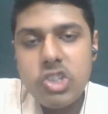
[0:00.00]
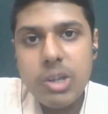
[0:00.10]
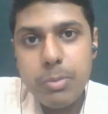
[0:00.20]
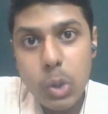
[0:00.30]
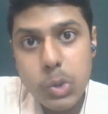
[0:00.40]

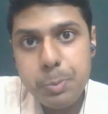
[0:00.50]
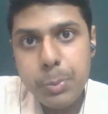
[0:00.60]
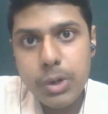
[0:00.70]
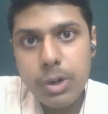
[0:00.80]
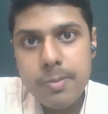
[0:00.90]

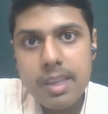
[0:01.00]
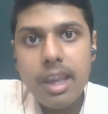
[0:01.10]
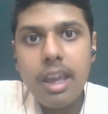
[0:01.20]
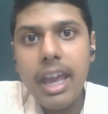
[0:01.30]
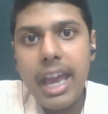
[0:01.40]
gymnosperms,
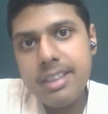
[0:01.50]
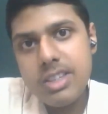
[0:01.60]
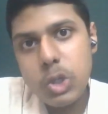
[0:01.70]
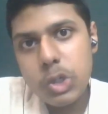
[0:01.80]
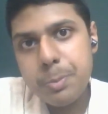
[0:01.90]

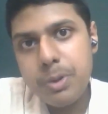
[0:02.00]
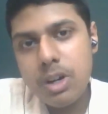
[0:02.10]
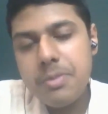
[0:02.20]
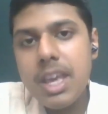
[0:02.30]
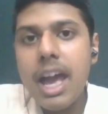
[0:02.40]

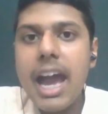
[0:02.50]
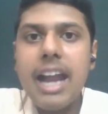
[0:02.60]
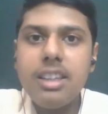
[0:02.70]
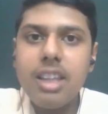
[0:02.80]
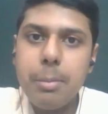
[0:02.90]
angiosperms
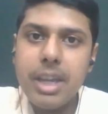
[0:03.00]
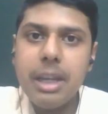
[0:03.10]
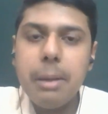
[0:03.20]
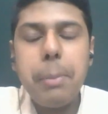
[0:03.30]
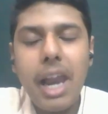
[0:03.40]
and the
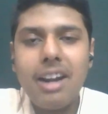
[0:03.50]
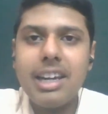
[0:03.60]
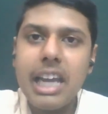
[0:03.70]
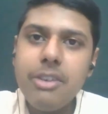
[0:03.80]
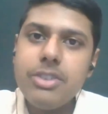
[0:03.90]
remaining plant
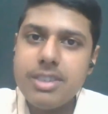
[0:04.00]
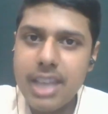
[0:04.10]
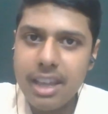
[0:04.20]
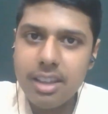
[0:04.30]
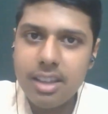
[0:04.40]
life cycle.